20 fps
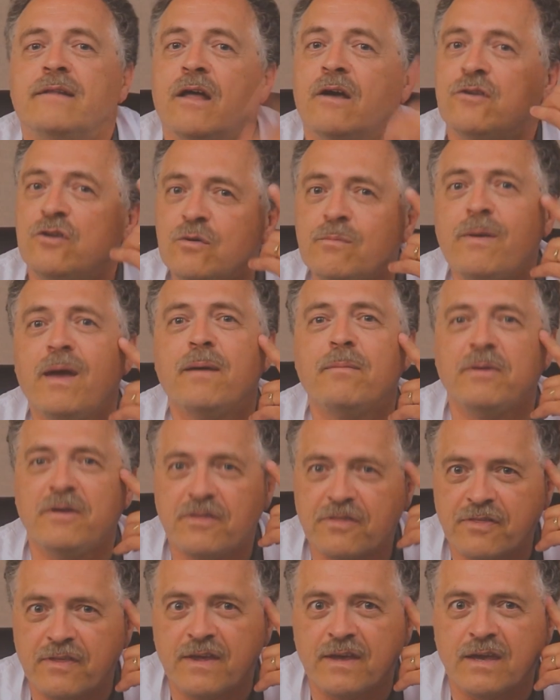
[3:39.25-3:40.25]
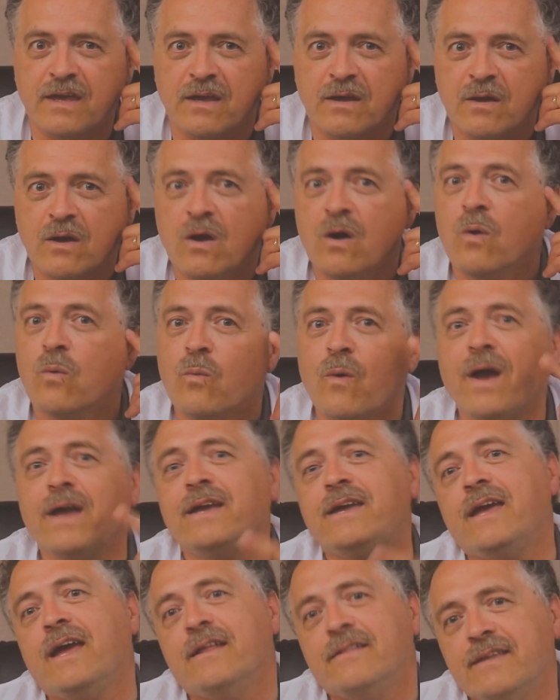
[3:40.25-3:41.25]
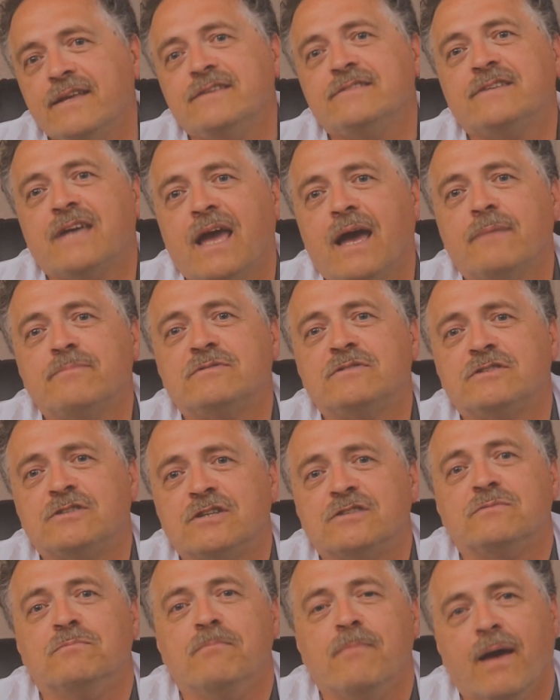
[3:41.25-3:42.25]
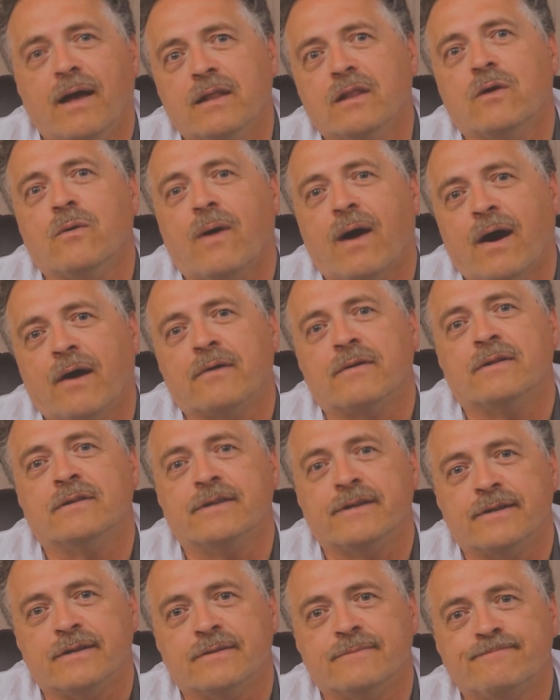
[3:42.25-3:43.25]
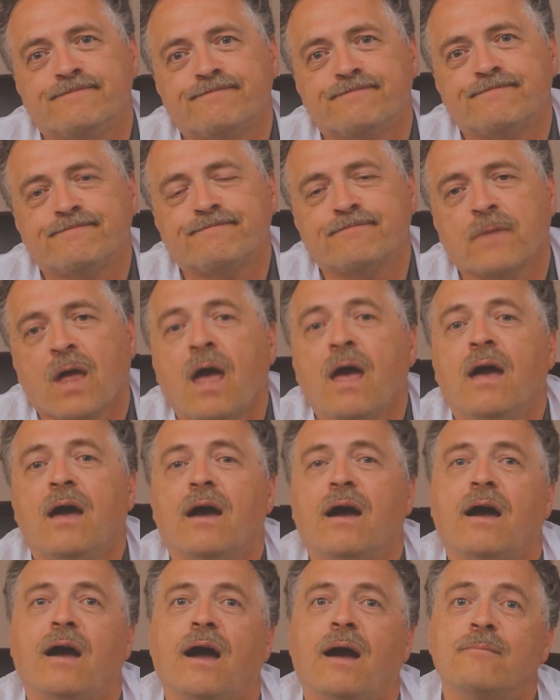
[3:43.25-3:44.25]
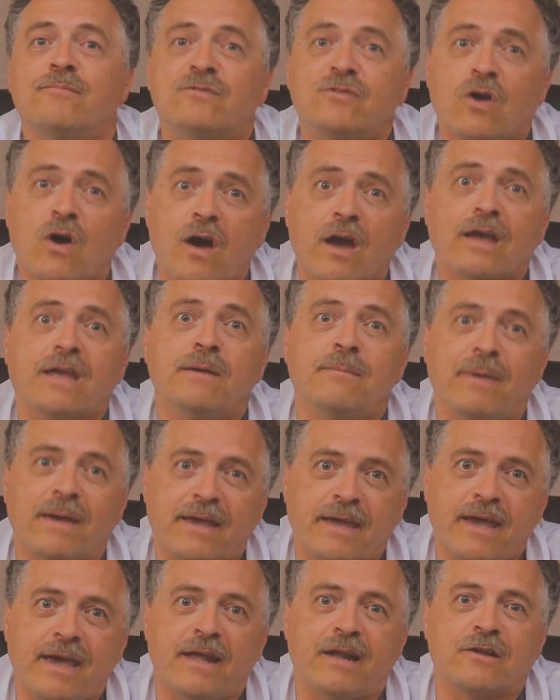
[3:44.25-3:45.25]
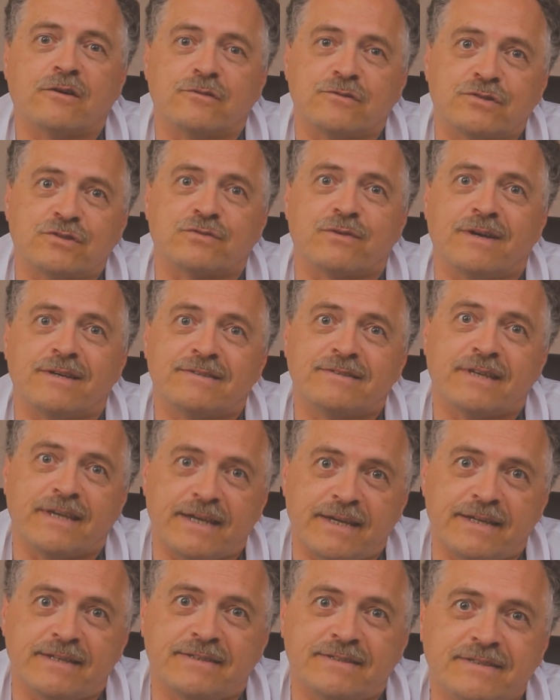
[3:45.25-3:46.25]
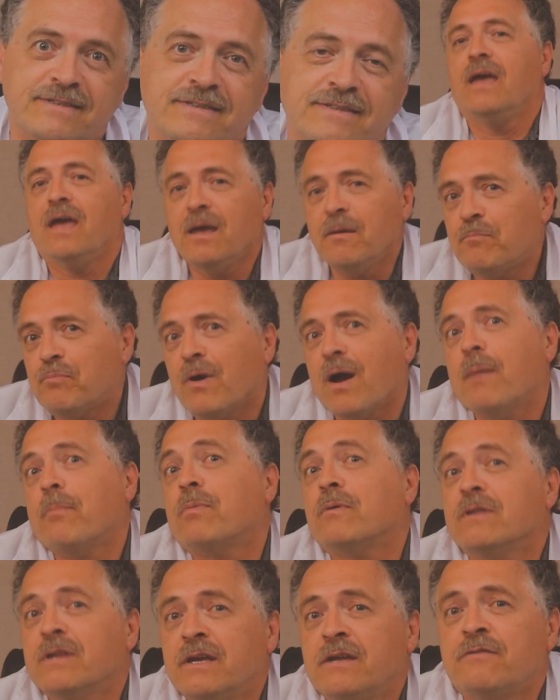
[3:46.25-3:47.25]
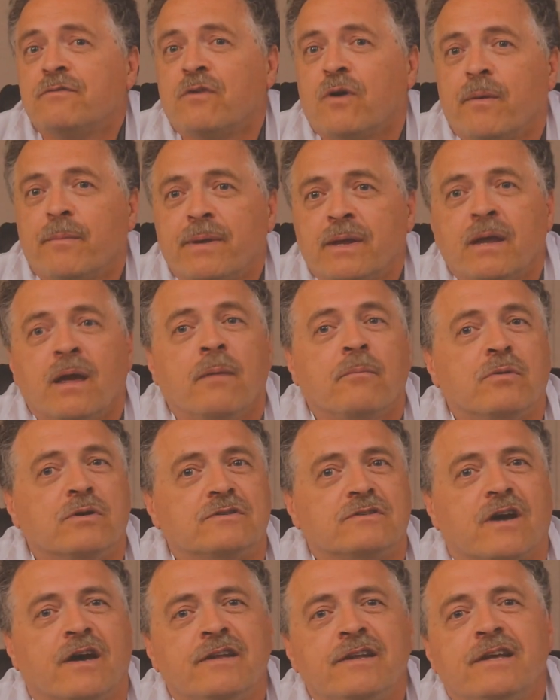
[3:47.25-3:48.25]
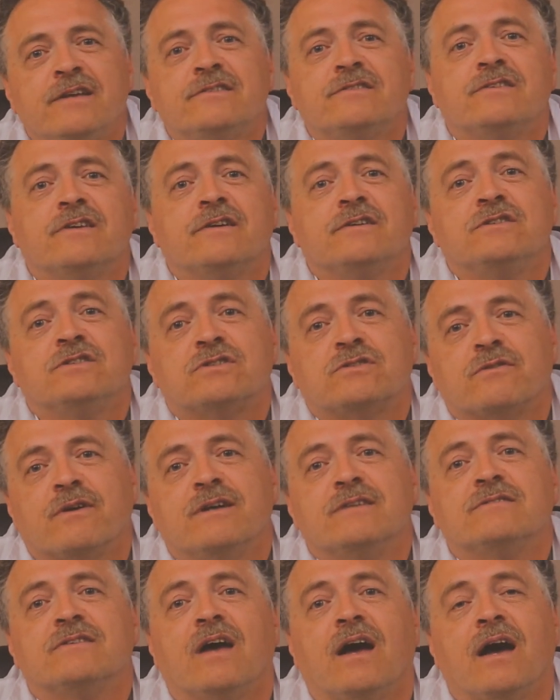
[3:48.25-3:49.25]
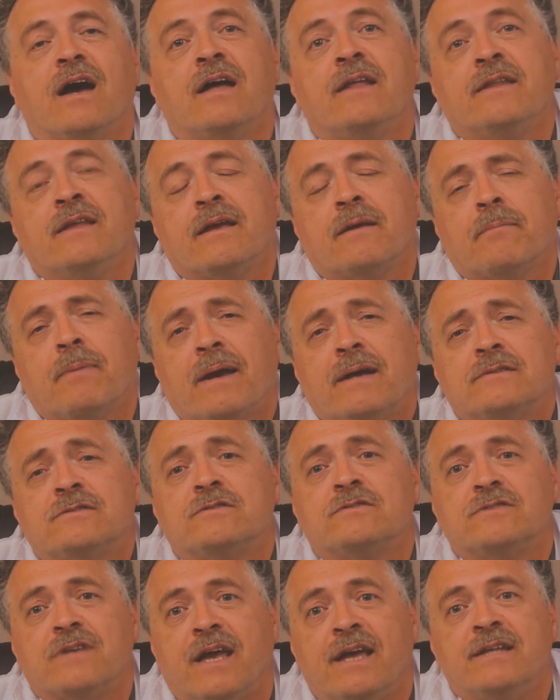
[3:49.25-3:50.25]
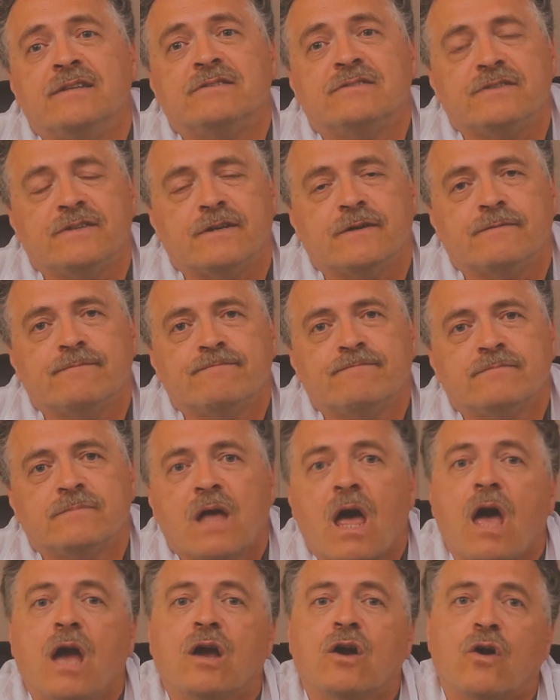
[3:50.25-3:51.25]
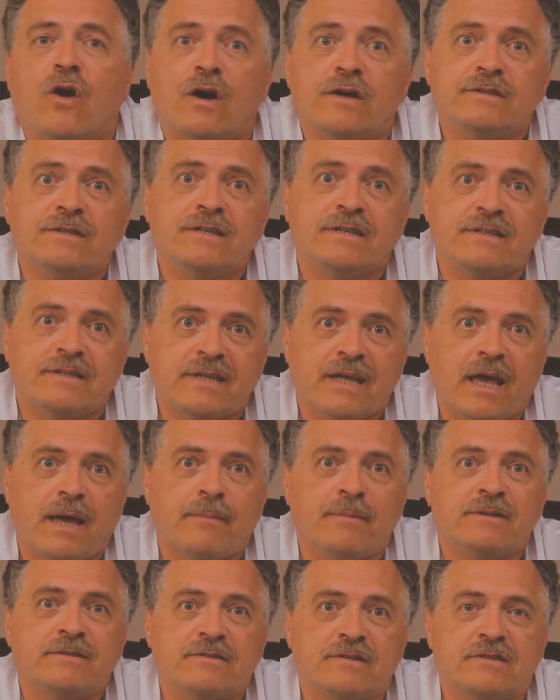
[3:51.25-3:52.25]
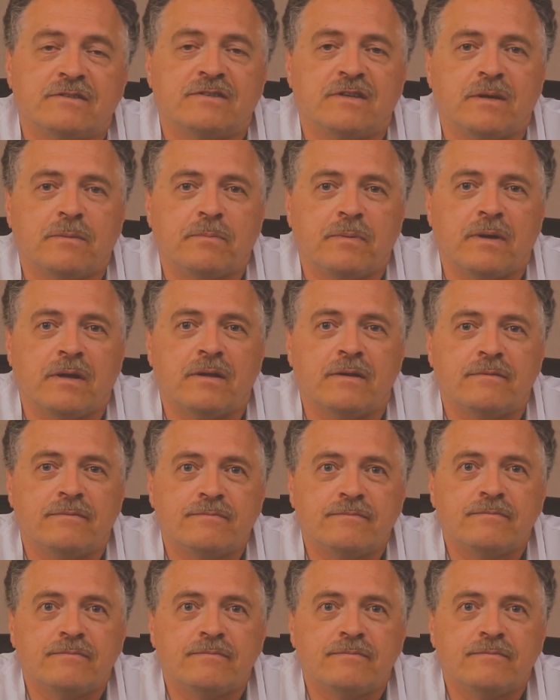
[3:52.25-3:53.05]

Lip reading: Now you may be thinking, why can't these caps just mellow out a little? I'm talking mechanical stress, kids. Improper lead forming puts unnecessary stress on the capacitor's end seal, causing contaminants to seep in.